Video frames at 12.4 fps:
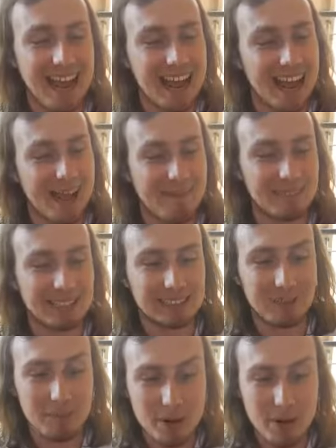
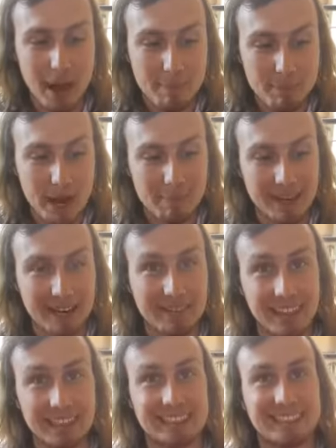There's a few upcoming
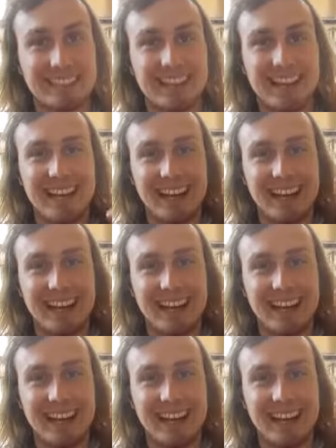events.